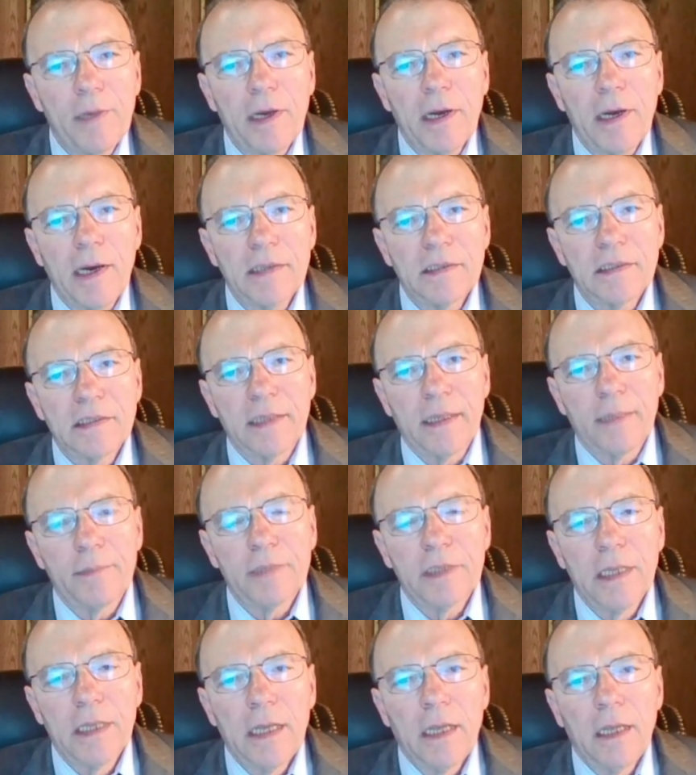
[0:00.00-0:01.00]

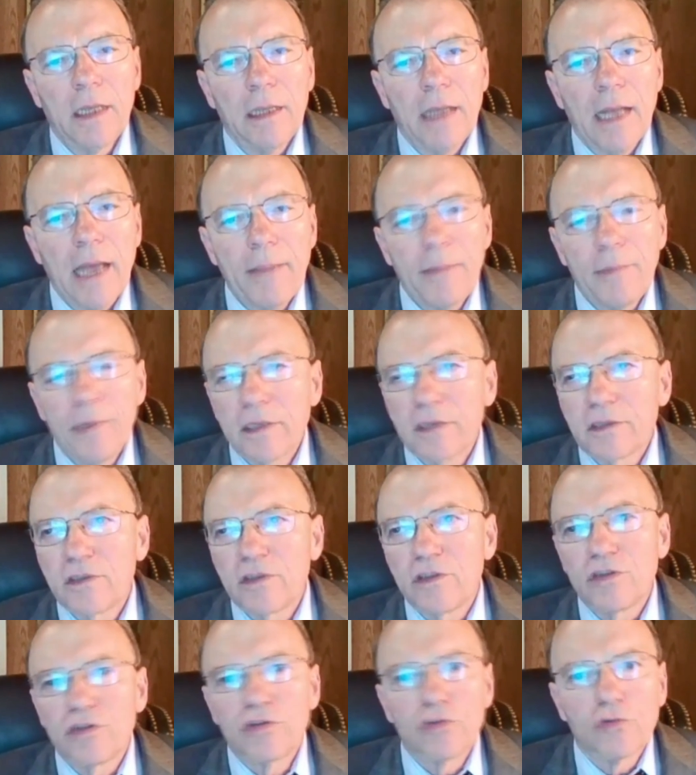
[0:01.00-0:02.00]
concept. Leibniz
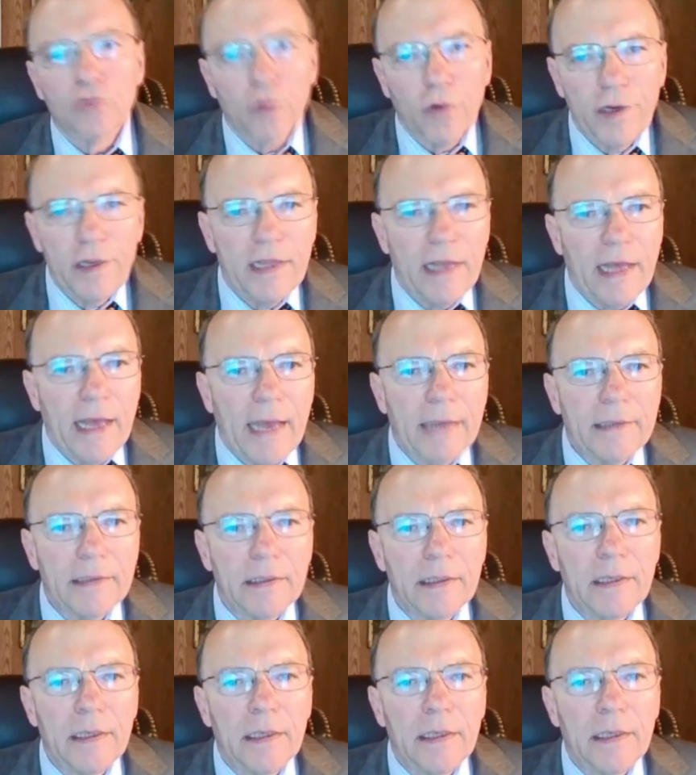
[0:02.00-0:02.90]
destroyed that